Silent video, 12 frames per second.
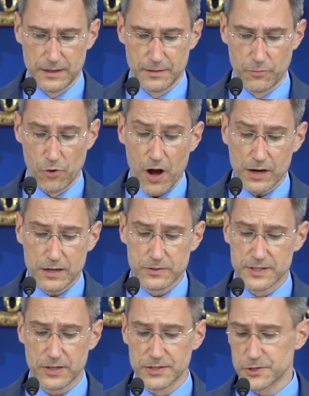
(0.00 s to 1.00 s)
Morocco
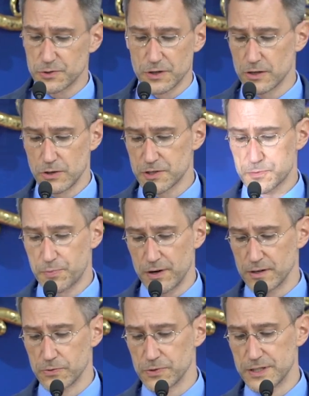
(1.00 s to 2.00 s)
is also a close
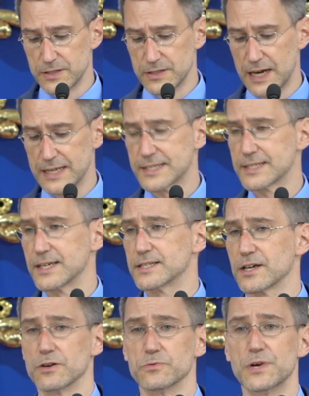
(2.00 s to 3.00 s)
partner with the United
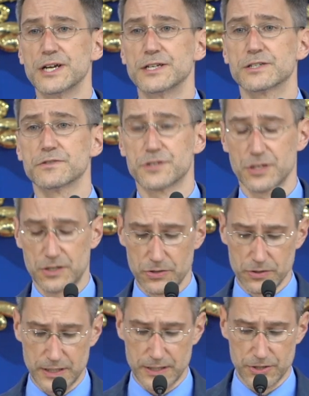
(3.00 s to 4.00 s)
States on a range of
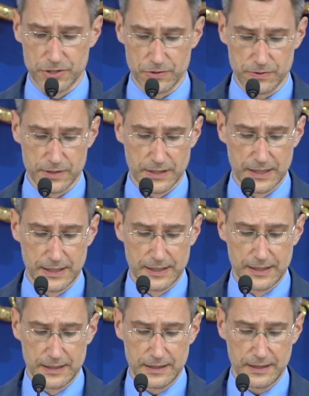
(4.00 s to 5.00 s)
security issues.
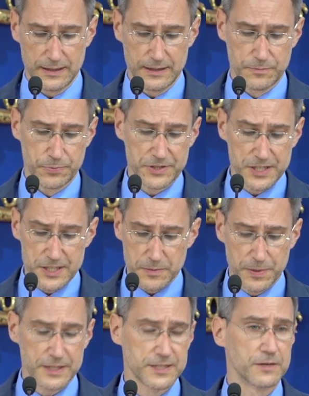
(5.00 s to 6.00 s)
It
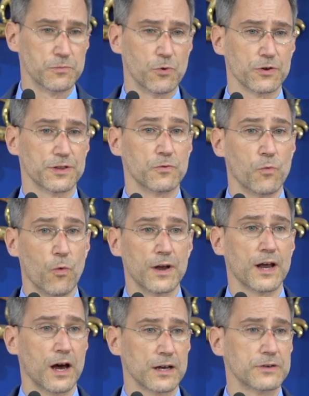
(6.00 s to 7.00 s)
participates in more than
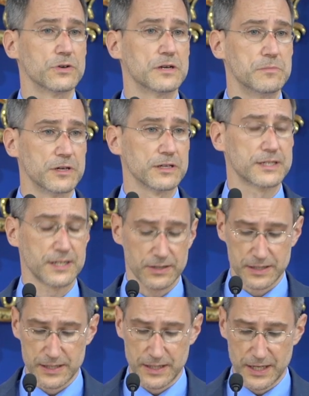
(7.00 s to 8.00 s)
100
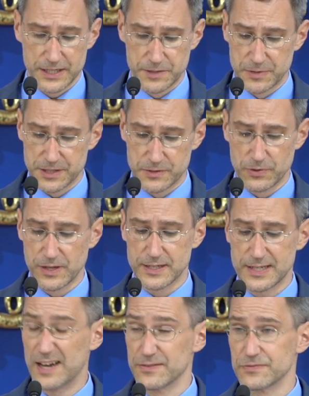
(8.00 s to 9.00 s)
military engagements with
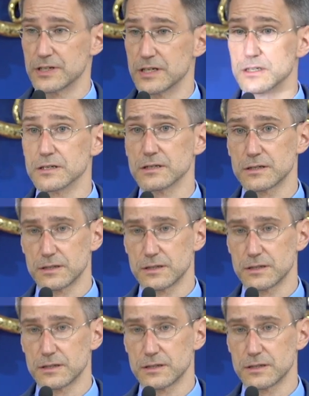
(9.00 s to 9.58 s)
us every year,